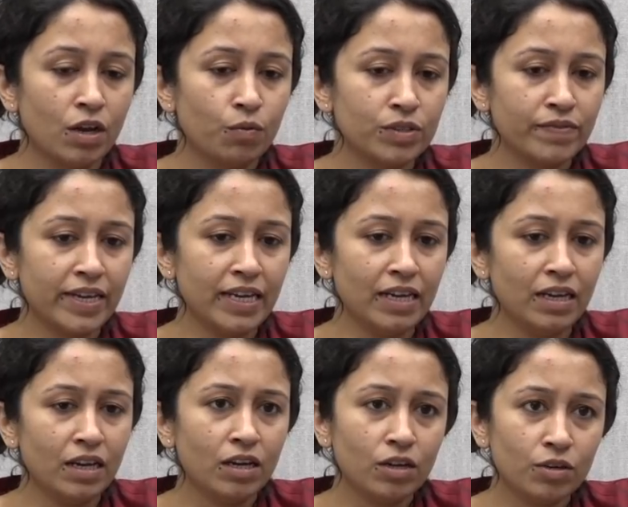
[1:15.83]
was very
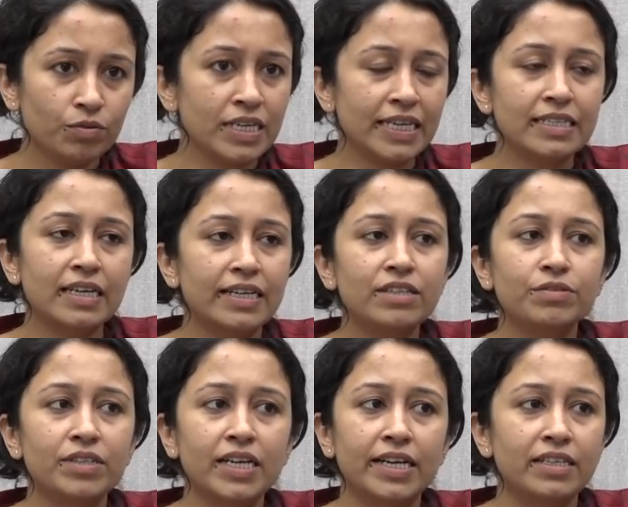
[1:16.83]
closely tied to
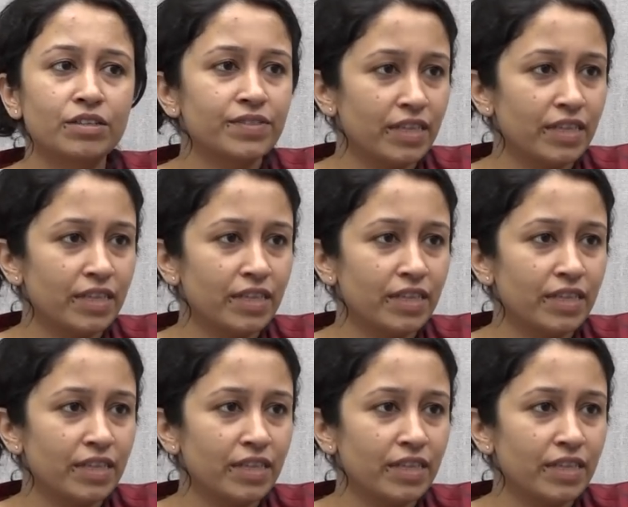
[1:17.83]
the idea of